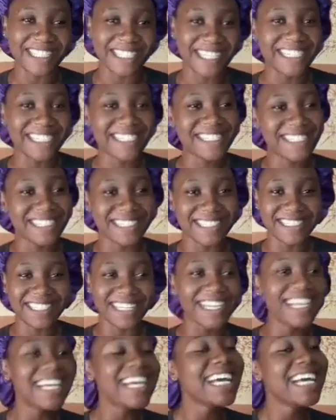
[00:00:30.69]
yesterday.
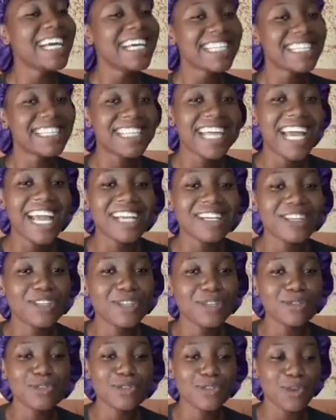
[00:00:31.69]
Thank
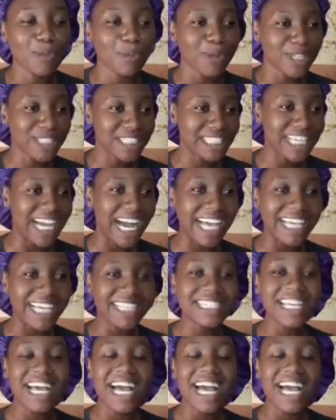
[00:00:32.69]
you so much, guys.